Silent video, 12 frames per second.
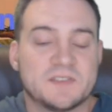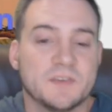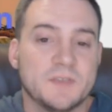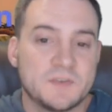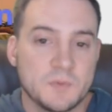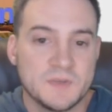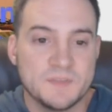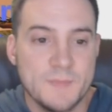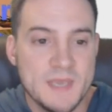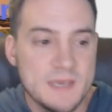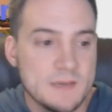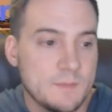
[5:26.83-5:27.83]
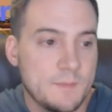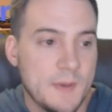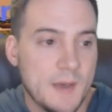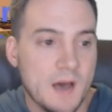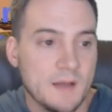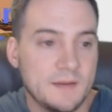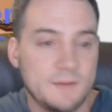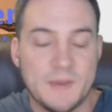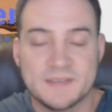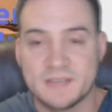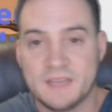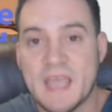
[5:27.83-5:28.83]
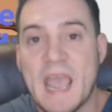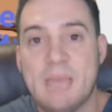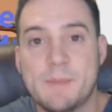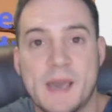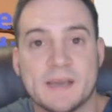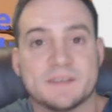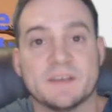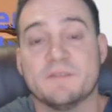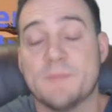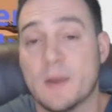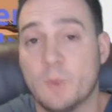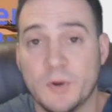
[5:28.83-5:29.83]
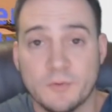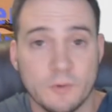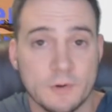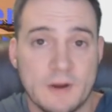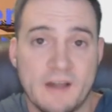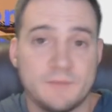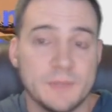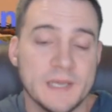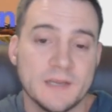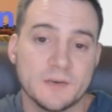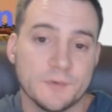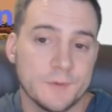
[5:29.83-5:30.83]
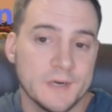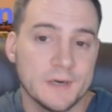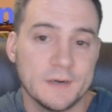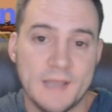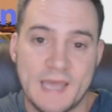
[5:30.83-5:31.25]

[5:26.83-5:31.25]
So this was me uh, basically at the apex of my World of Warcraft playing career